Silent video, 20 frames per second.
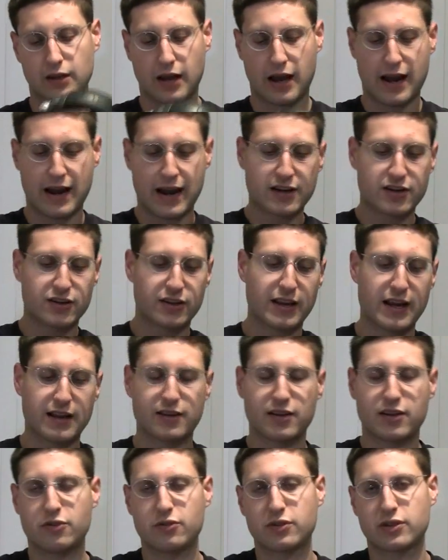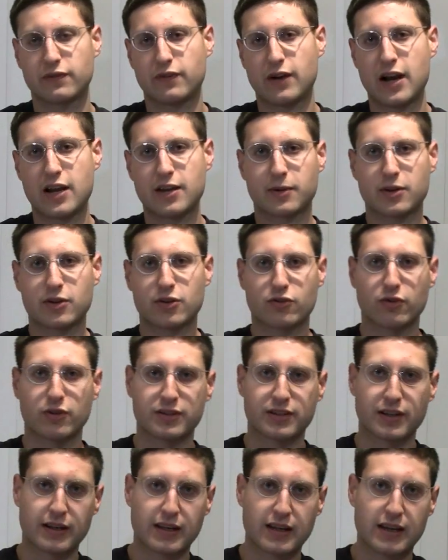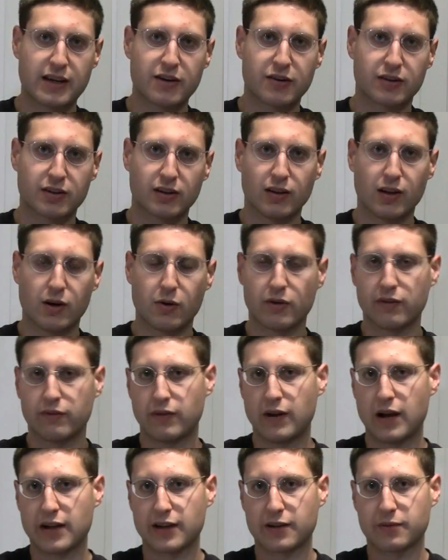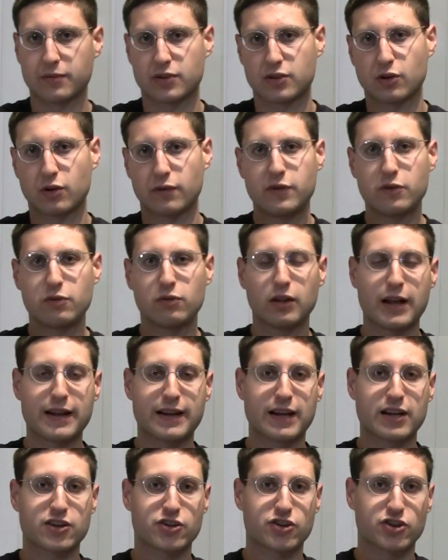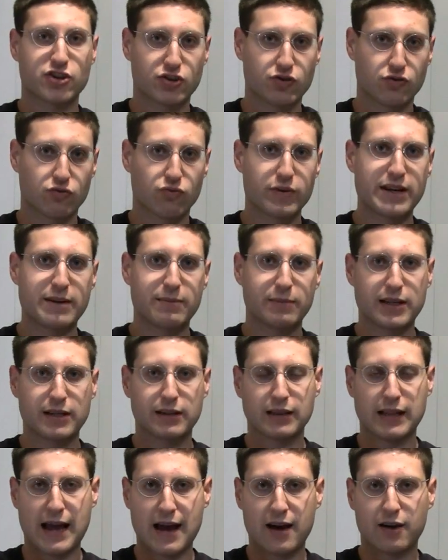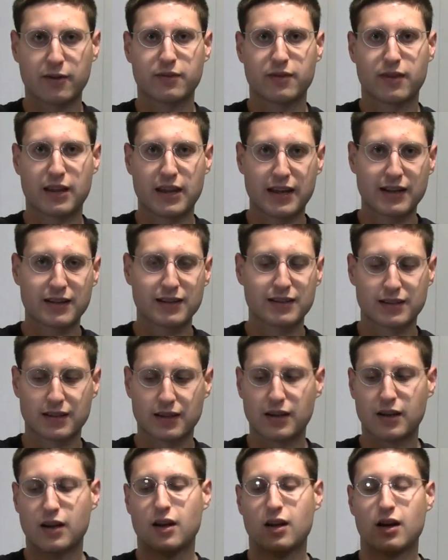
I actually had to use the volume controls on here to lower the volume. So if you like extremely loud things,